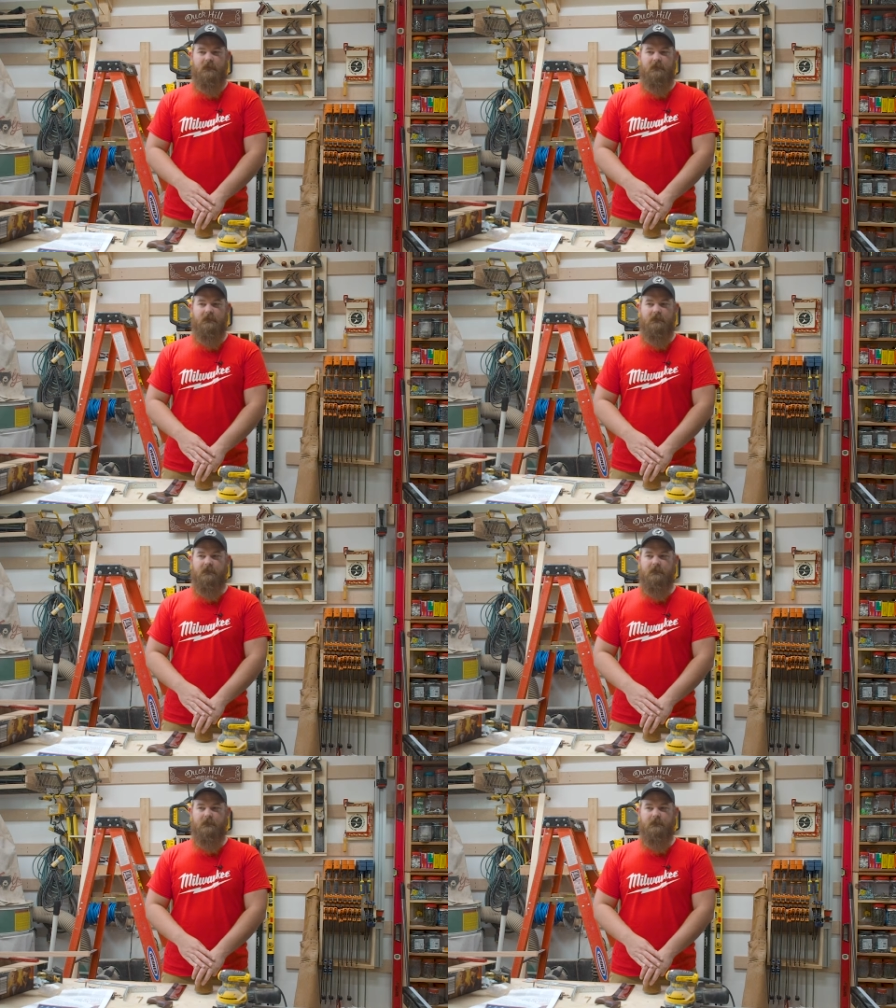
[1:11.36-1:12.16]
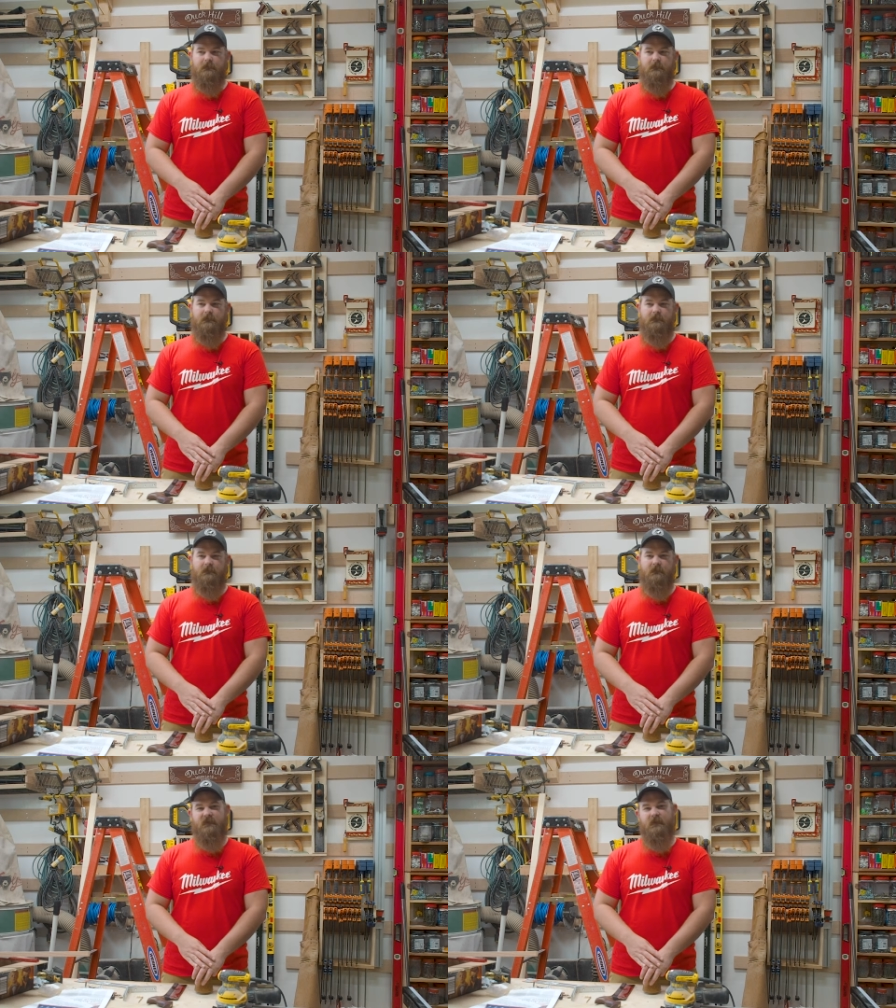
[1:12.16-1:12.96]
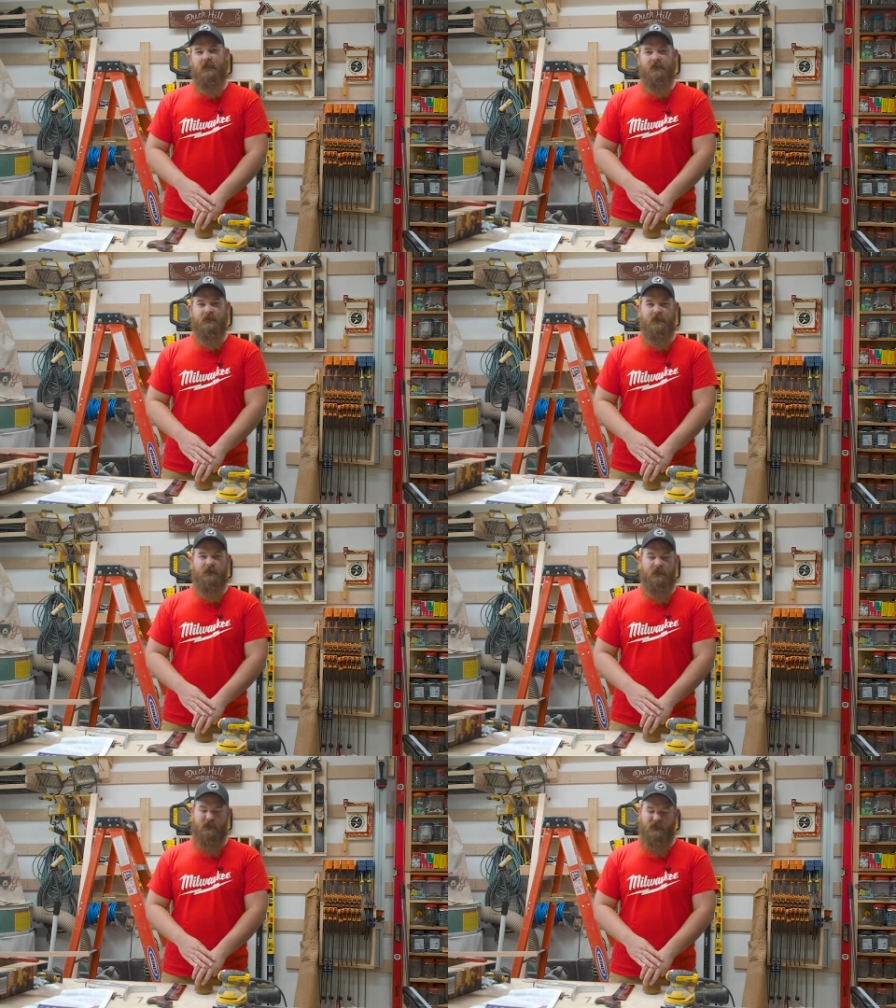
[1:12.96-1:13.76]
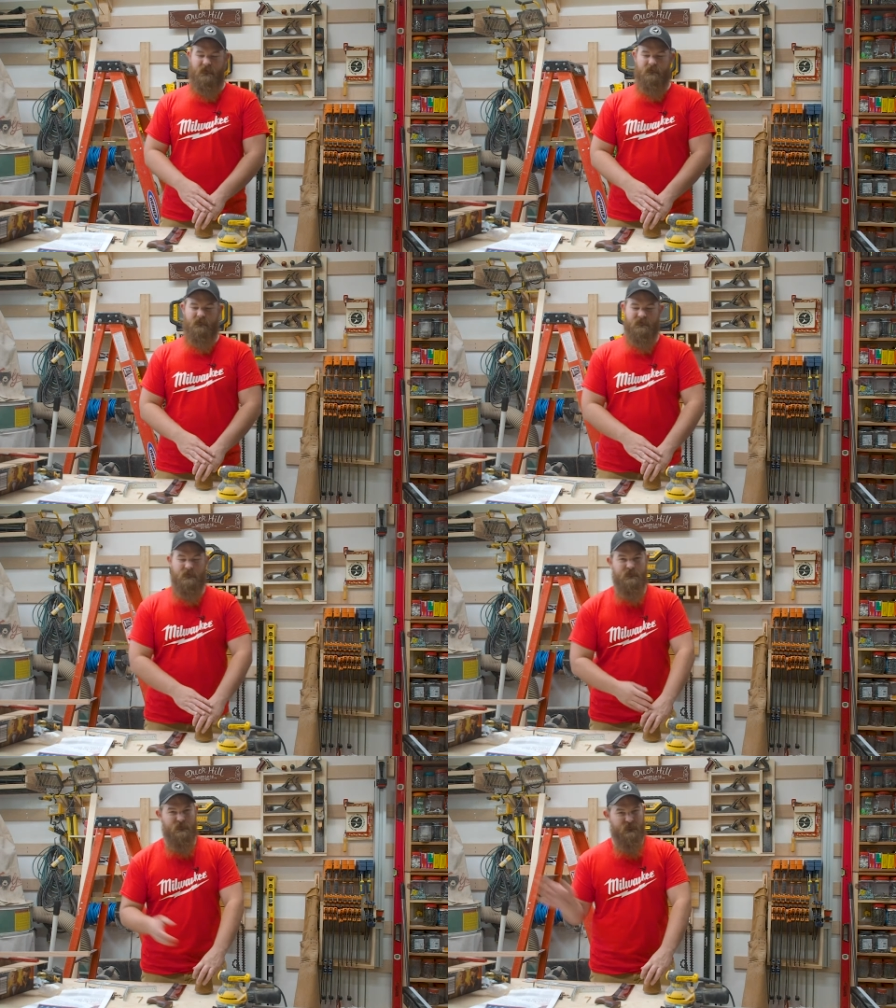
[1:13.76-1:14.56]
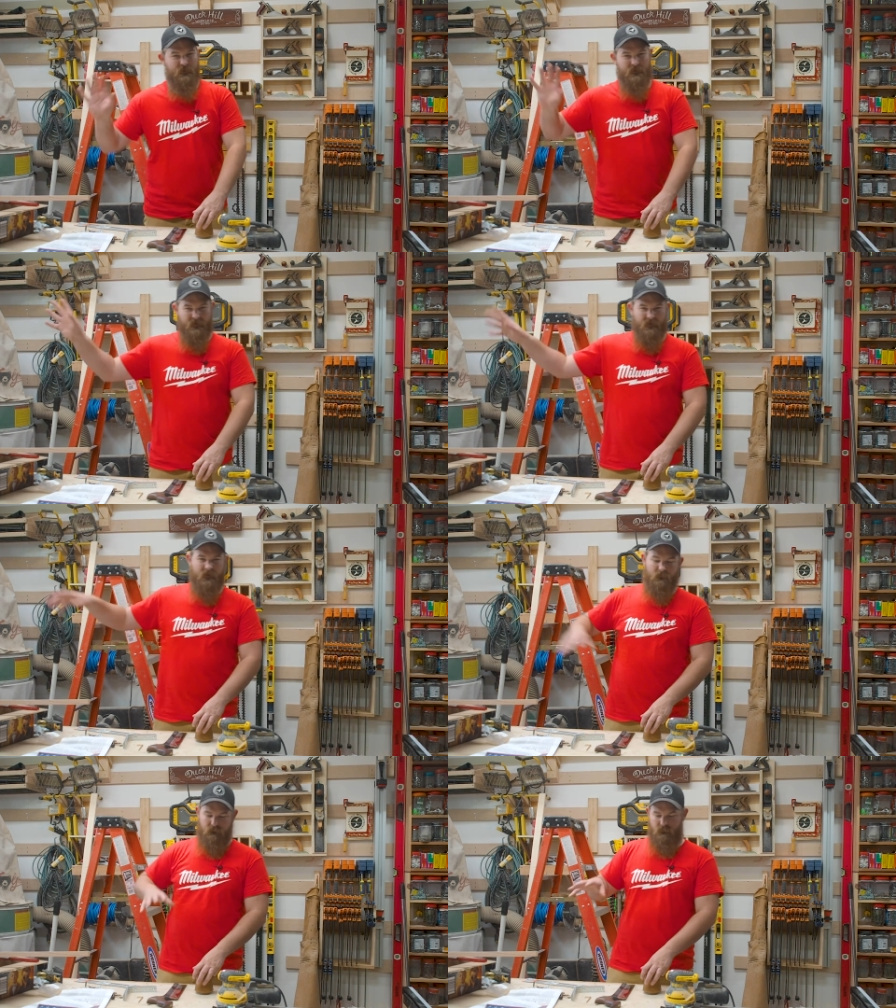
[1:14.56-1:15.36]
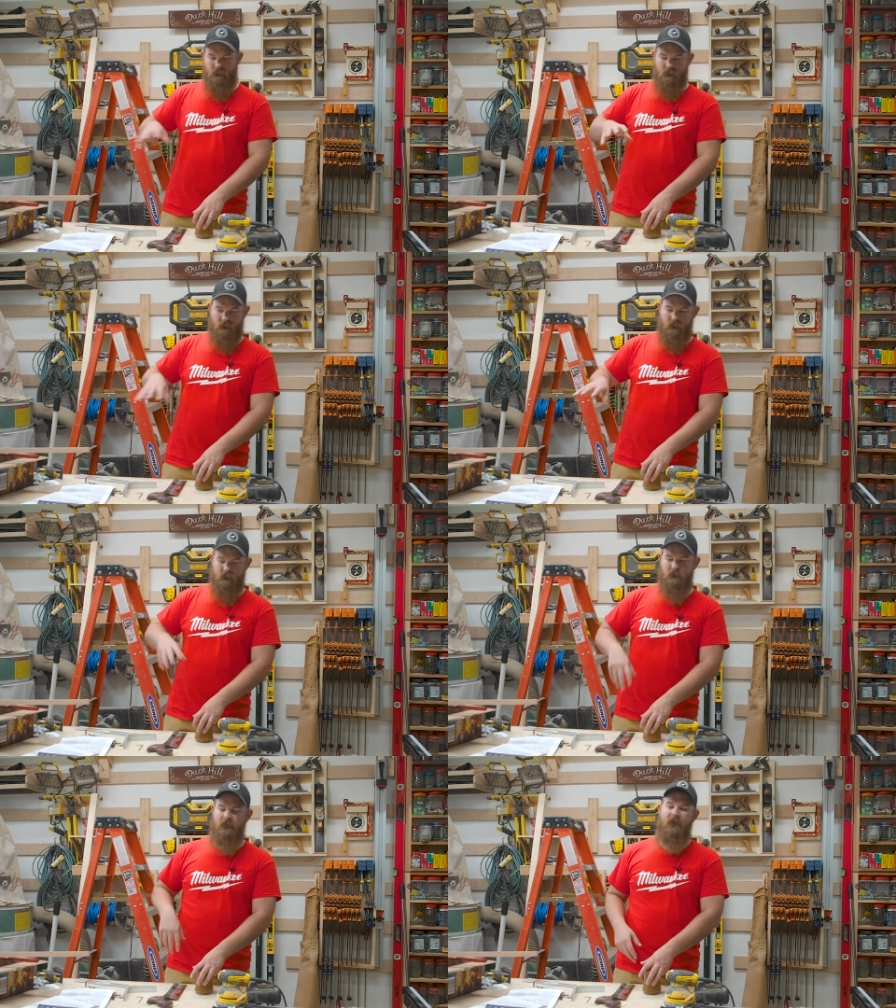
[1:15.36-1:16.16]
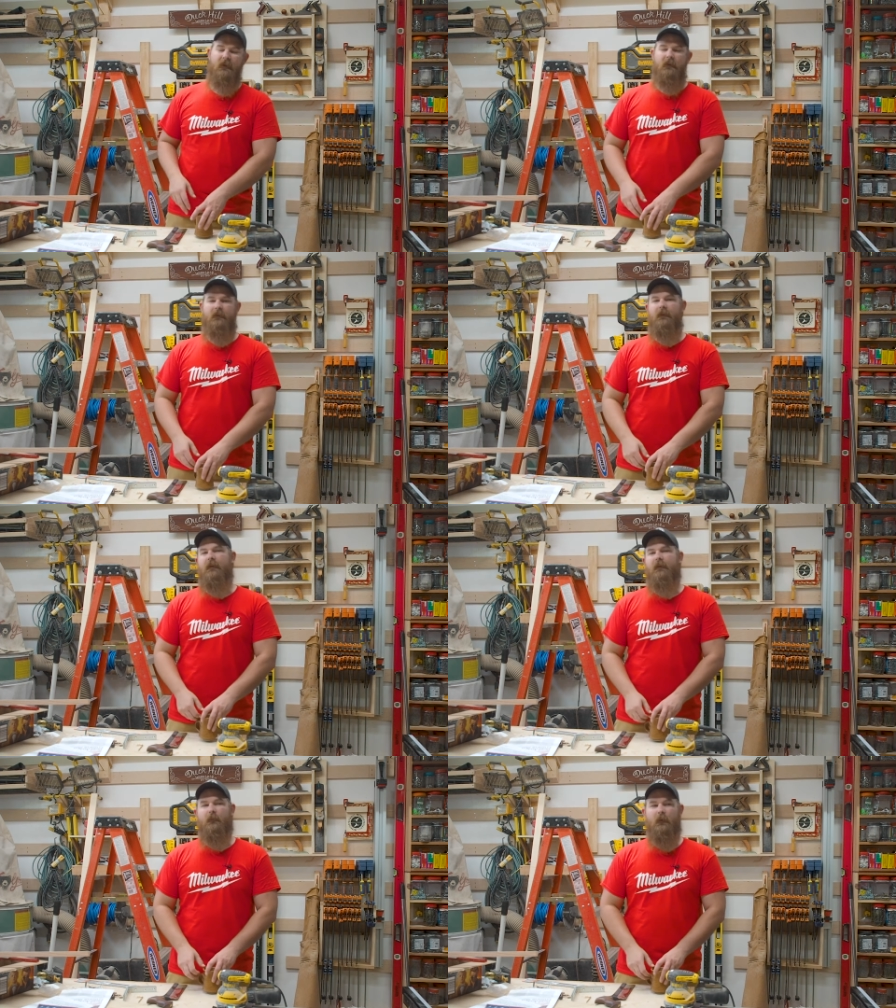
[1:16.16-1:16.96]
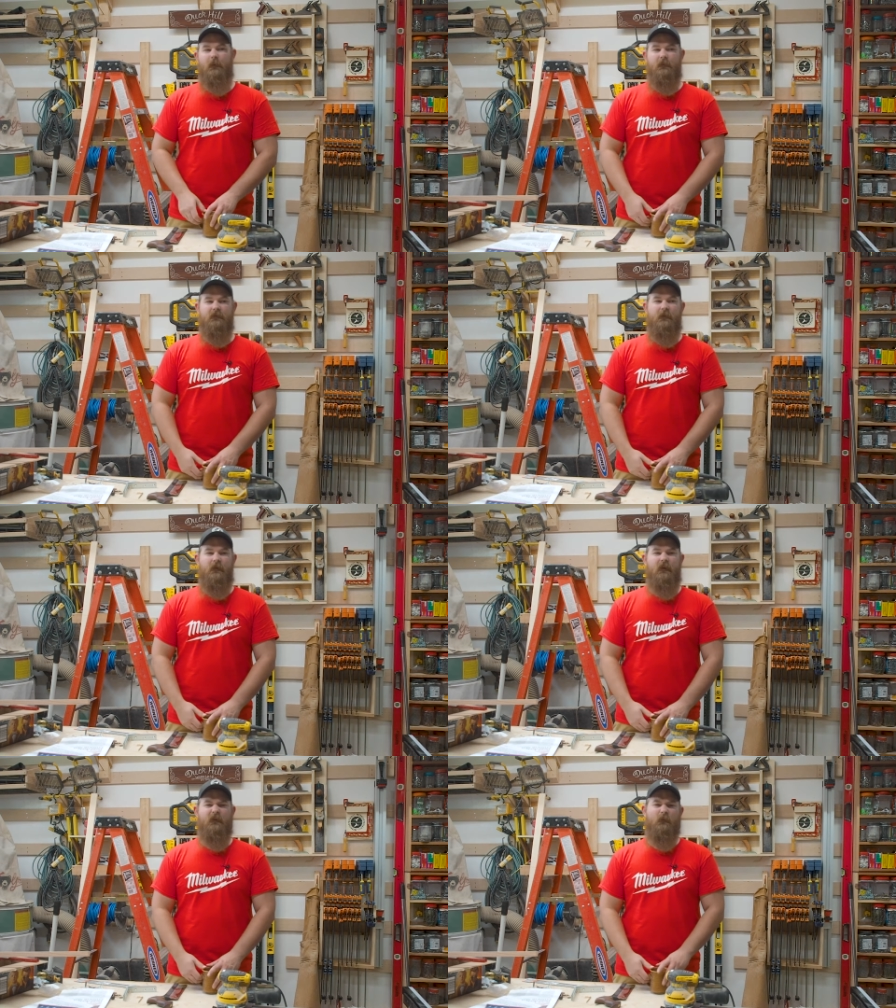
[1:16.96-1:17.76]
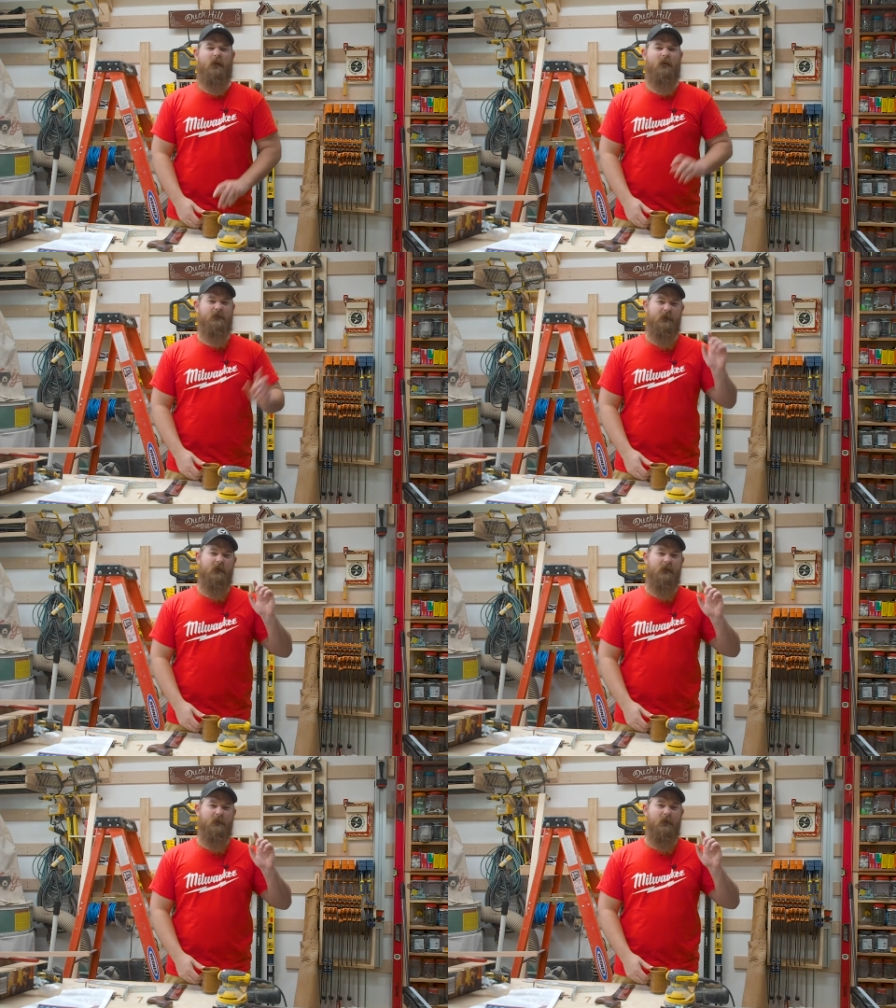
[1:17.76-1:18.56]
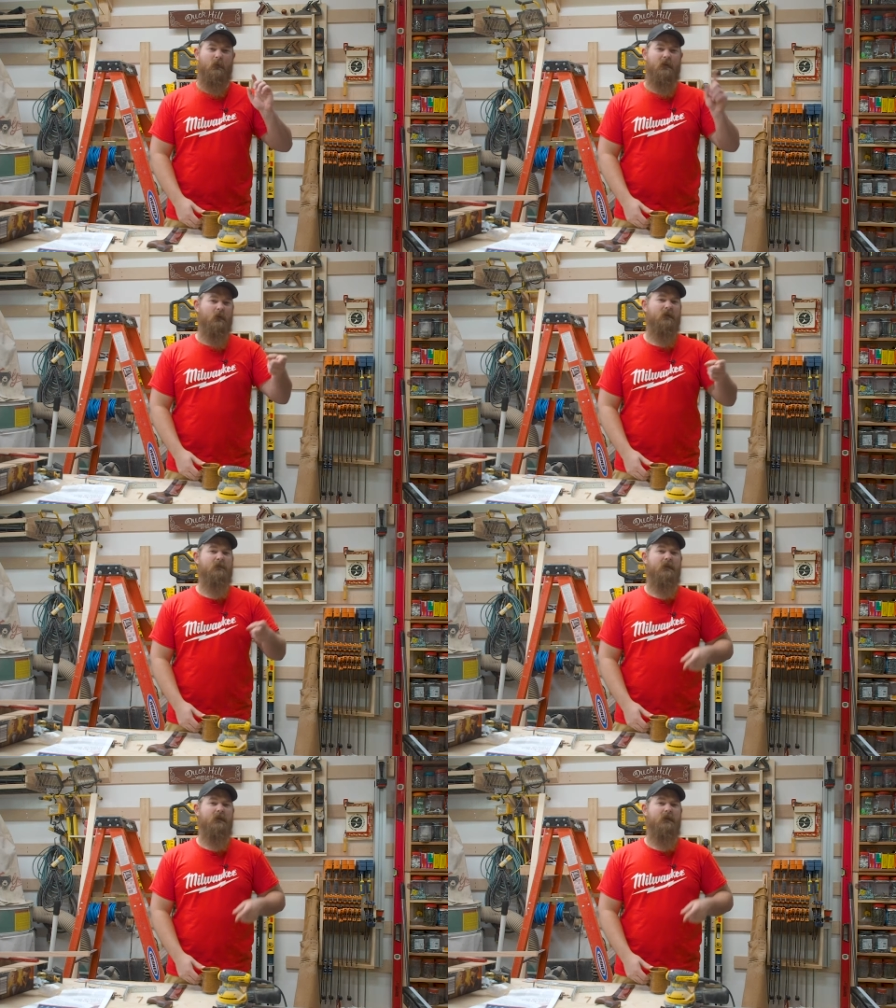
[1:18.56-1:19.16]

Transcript: Um, so yeah, he's trying to stand and fix those. So if you hear that kind of brrr, that's probably what's going on. You might also hear a little bit of wind noise